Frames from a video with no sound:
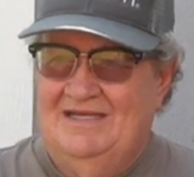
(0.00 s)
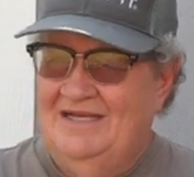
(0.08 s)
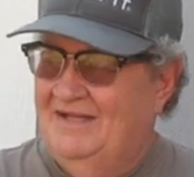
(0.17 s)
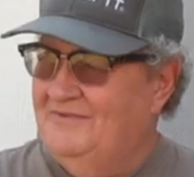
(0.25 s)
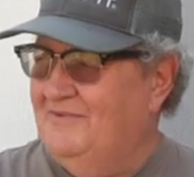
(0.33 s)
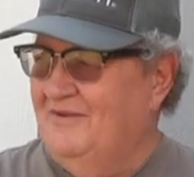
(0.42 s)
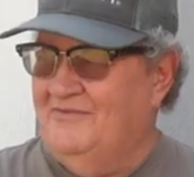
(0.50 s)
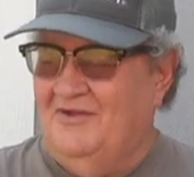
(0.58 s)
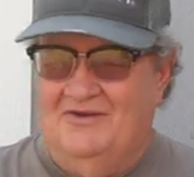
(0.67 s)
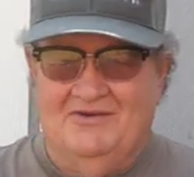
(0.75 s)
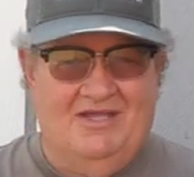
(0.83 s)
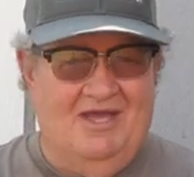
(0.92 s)
That's what I was
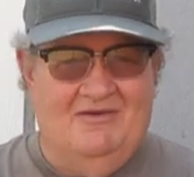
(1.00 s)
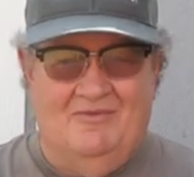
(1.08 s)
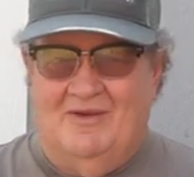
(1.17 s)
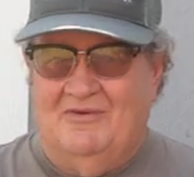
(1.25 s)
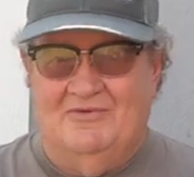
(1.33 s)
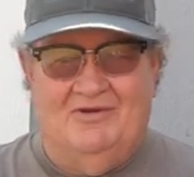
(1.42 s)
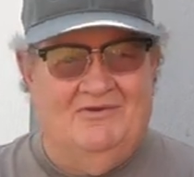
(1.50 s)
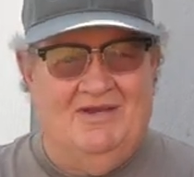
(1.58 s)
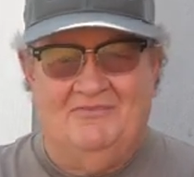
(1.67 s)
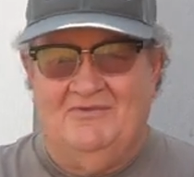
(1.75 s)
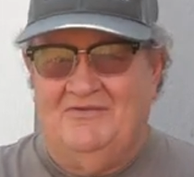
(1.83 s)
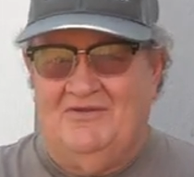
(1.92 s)
talking to Gail about. We don't
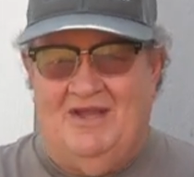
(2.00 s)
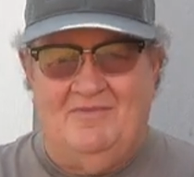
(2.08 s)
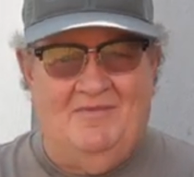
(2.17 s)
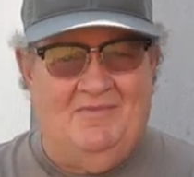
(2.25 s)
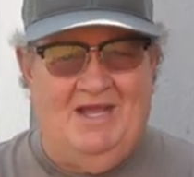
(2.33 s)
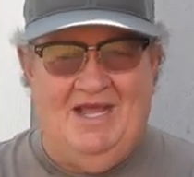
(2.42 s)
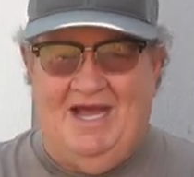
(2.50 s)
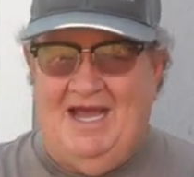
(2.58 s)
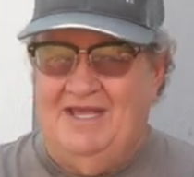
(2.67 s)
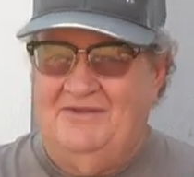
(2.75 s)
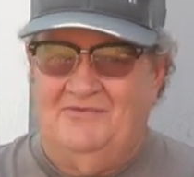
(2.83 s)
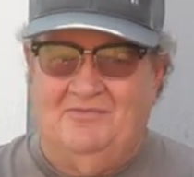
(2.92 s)
have to stop and buy
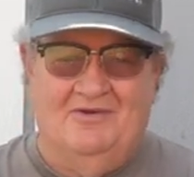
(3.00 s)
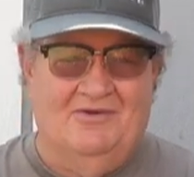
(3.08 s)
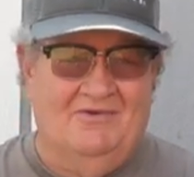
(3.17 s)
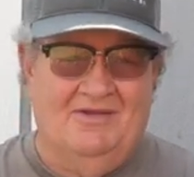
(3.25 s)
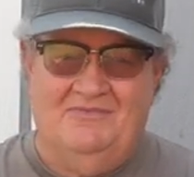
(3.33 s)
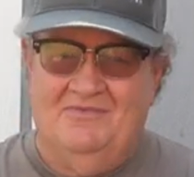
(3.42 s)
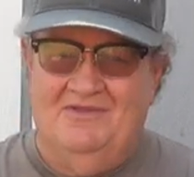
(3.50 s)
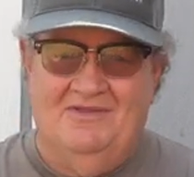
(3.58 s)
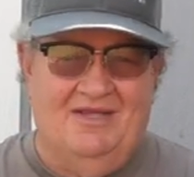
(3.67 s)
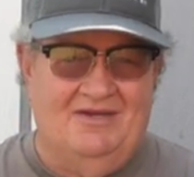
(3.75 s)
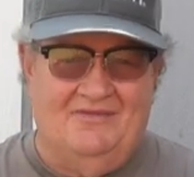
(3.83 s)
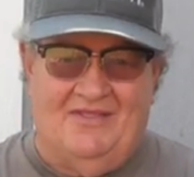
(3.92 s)
ice. We don't have
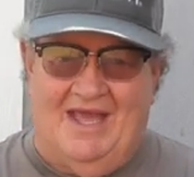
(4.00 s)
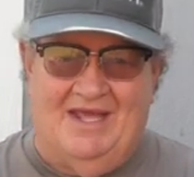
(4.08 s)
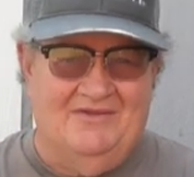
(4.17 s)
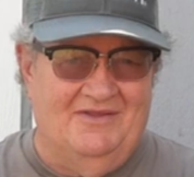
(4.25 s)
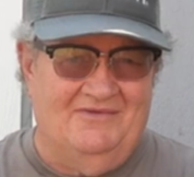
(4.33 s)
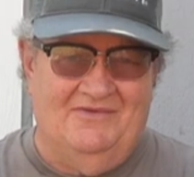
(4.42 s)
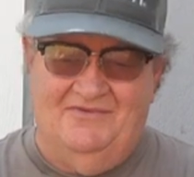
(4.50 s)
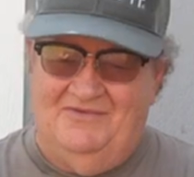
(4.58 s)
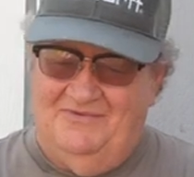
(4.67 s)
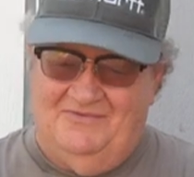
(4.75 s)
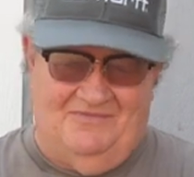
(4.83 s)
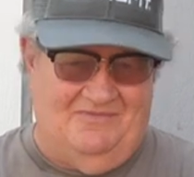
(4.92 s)
none of that. This is
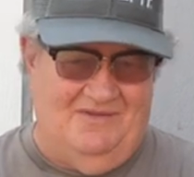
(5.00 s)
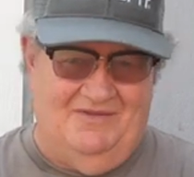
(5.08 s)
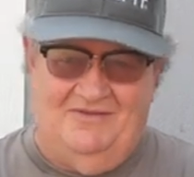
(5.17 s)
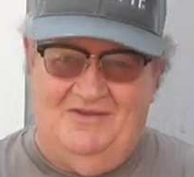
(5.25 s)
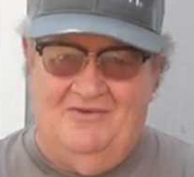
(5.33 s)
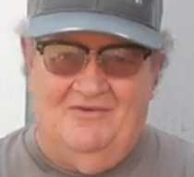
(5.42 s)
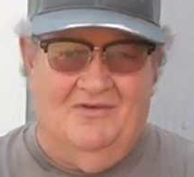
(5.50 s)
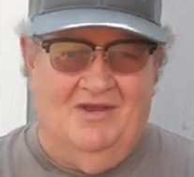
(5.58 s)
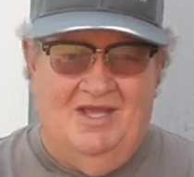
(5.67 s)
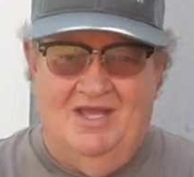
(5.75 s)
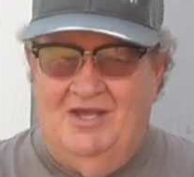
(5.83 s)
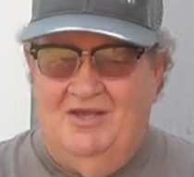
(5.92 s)
just, it's here.
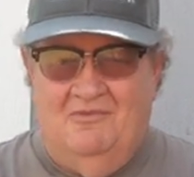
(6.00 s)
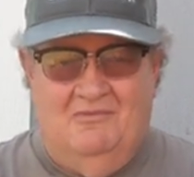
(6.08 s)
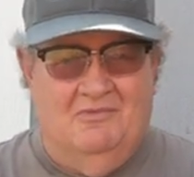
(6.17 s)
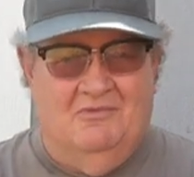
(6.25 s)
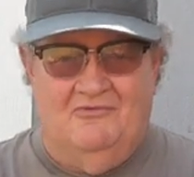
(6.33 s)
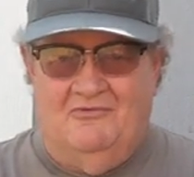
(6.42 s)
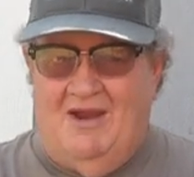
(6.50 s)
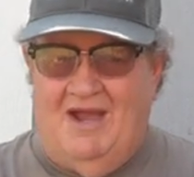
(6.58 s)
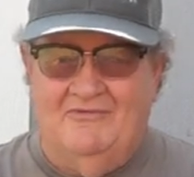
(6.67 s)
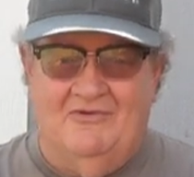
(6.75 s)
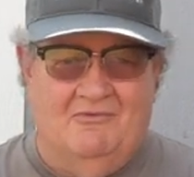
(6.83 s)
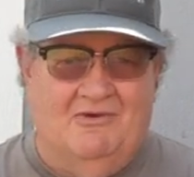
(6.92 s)
When we're
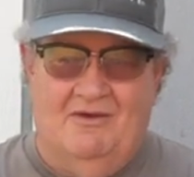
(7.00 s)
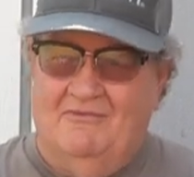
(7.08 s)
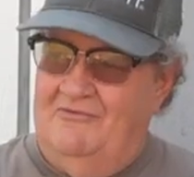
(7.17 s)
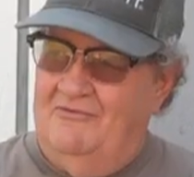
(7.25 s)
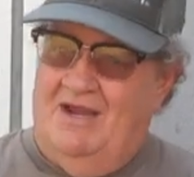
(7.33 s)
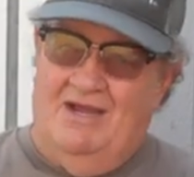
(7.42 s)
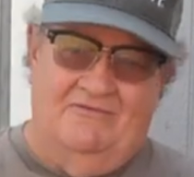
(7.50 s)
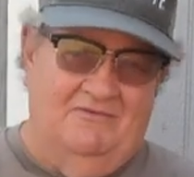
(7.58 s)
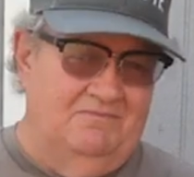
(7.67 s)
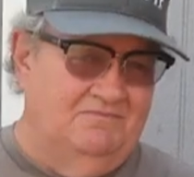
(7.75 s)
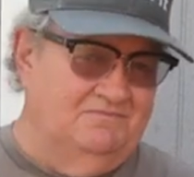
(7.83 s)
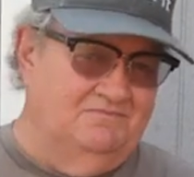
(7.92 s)
driving to where we're driving,
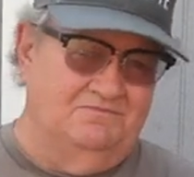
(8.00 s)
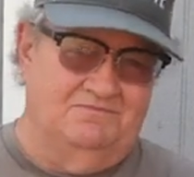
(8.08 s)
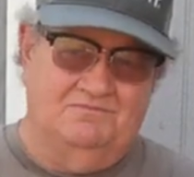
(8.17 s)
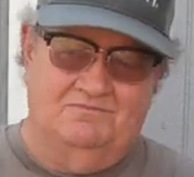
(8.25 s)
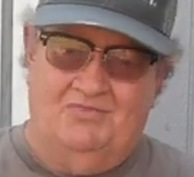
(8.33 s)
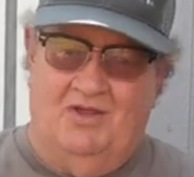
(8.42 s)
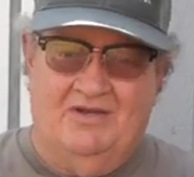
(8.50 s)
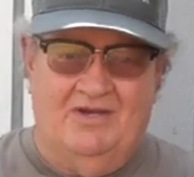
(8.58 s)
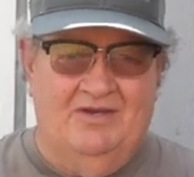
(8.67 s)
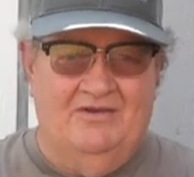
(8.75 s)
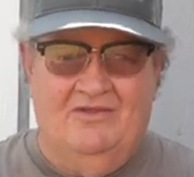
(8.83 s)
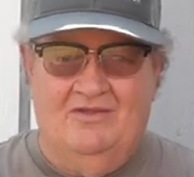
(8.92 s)
plug it
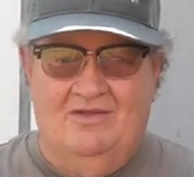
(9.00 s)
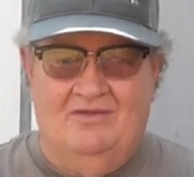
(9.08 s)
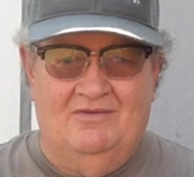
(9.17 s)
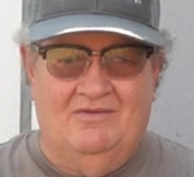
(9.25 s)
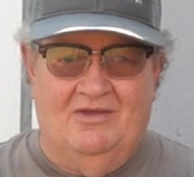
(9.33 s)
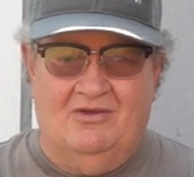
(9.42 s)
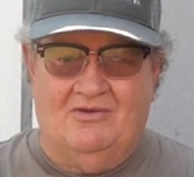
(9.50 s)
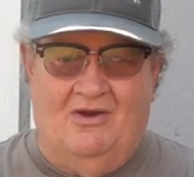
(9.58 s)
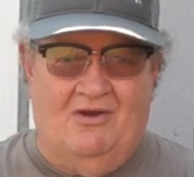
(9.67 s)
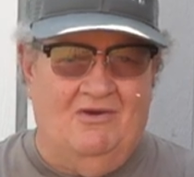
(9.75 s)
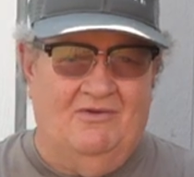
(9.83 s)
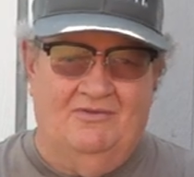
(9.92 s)
into the, the
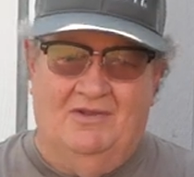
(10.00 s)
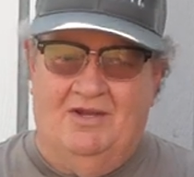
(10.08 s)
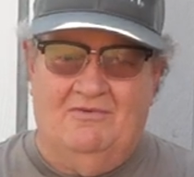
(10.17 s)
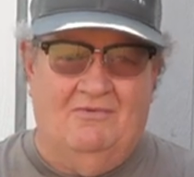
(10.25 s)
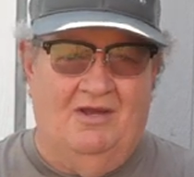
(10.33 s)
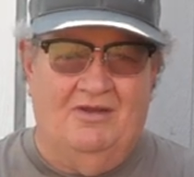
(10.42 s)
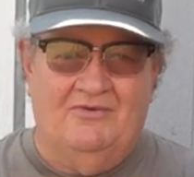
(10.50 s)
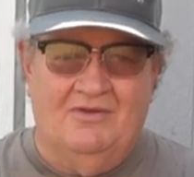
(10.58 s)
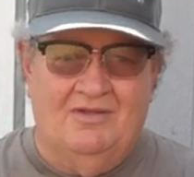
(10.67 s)
car and let it run.